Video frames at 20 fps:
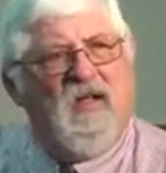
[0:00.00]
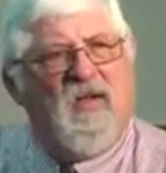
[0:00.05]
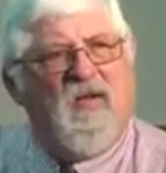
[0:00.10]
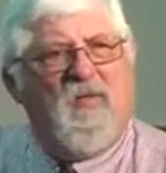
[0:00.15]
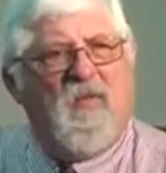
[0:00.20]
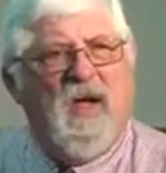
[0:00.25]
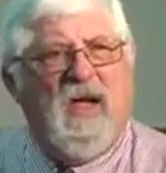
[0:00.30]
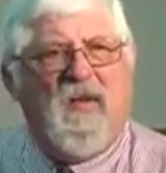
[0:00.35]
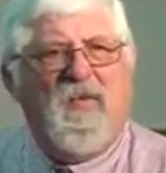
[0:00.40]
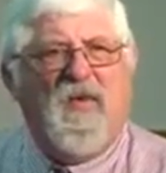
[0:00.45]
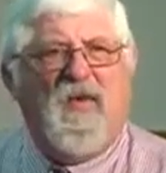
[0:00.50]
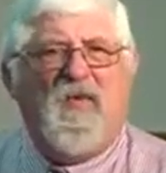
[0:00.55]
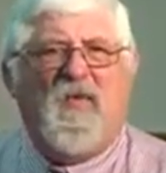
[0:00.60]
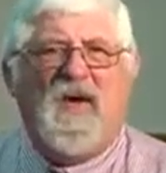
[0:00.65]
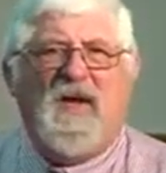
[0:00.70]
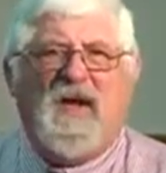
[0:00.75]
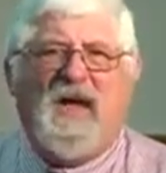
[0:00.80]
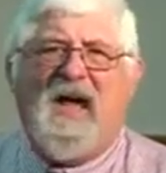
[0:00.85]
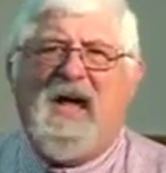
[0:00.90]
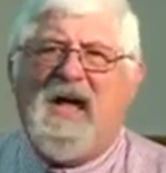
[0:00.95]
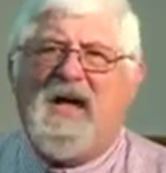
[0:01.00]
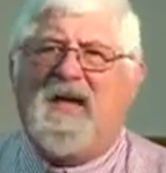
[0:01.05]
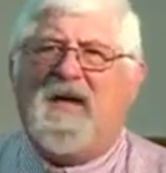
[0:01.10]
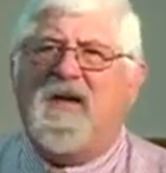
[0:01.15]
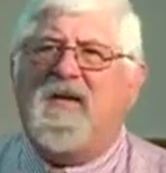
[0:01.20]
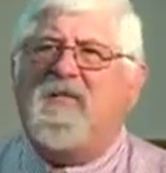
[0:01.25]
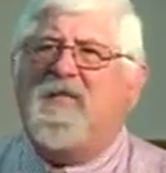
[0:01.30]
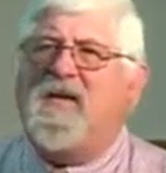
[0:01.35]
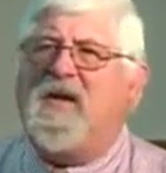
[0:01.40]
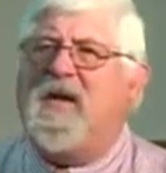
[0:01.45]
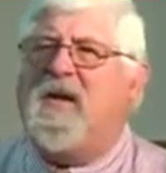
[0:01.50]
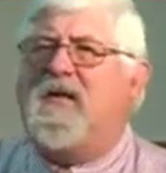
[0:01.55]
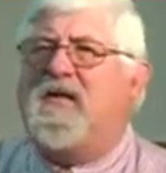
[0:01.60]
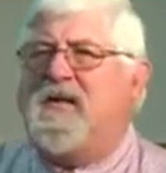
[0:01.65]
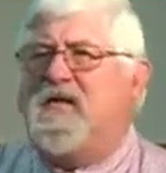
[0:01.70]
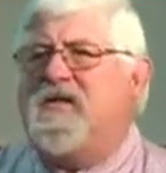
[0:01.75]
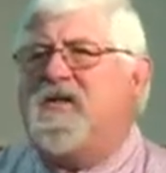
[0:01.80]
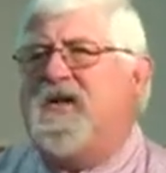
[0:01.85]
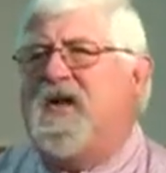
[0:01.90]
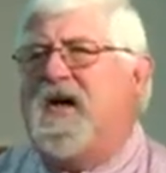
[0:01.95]
Maybe we like being
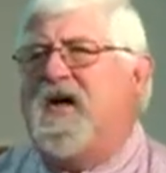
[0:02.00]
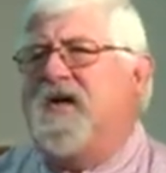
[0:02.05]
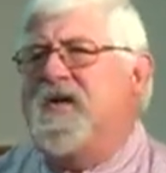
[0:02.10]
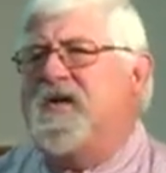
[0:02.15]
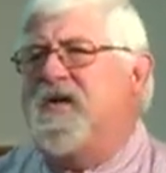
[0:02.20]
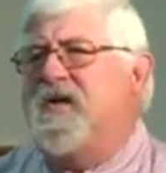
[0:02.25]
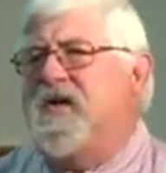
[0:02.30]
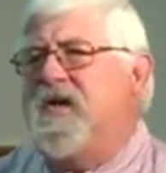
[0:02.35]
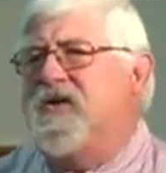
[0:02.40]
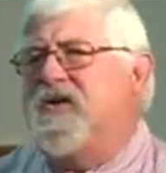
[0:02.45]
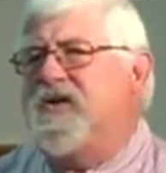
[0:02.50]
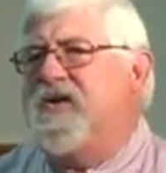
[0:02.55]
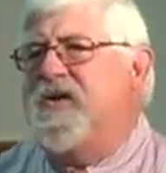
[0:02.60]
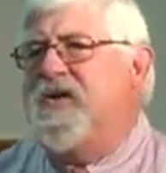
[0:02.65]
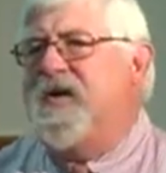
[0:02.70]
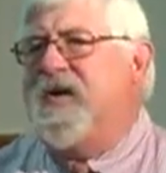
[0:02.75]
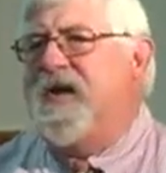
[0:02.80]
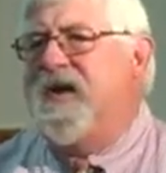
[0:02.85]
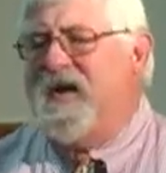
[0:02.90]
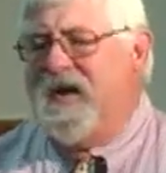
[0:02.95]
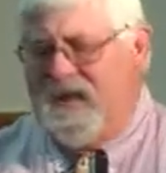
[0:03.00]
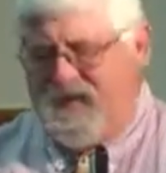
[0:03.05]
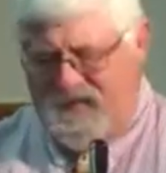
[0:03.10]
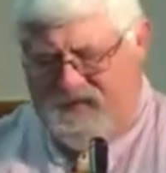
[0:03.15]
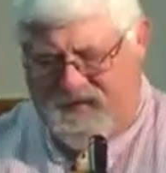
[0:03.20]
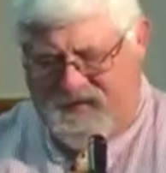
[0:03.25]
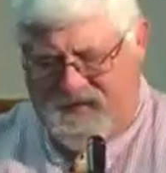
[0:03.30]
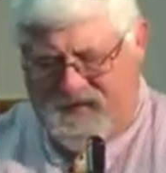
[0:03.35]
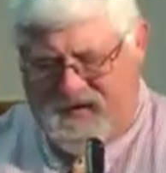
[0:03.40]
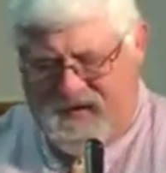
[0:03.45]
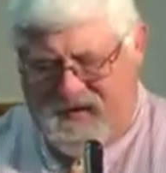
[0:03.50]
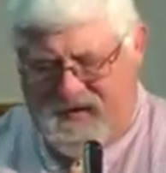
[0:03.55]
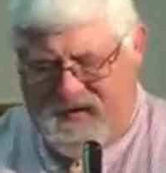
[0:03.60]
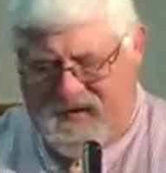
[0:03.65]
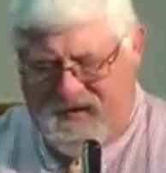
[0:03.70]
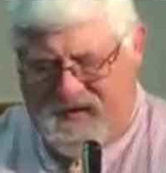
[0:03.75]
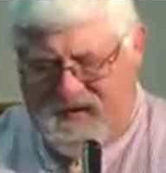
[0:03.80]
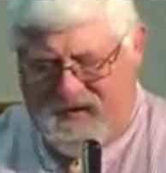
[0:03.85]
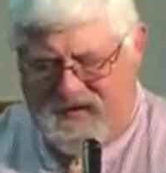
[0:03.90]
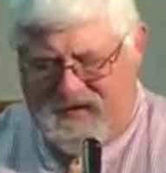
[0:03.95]
the judge and the jury.
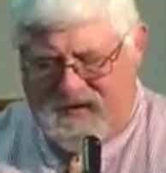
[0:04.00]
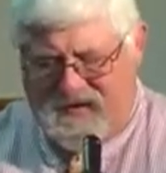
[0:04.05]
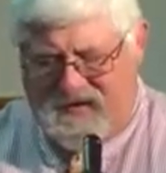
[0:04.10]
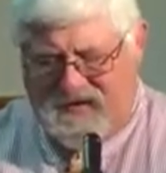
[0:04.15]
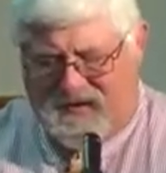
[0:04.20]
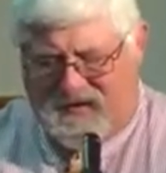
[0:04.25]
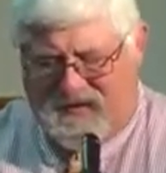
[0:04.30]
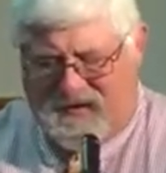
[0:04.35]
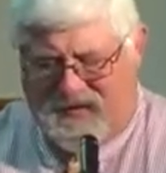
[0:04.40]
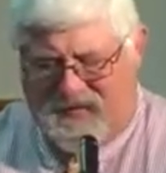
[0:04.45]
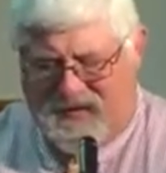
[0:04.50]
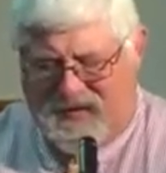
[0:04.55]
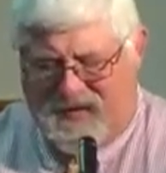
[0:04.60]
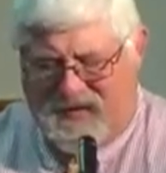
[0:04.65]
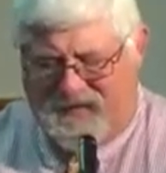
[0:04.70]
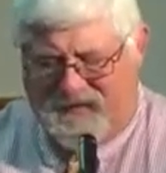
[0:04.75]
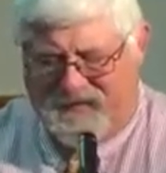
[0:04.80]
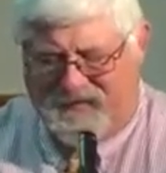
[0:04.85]
just a little bit.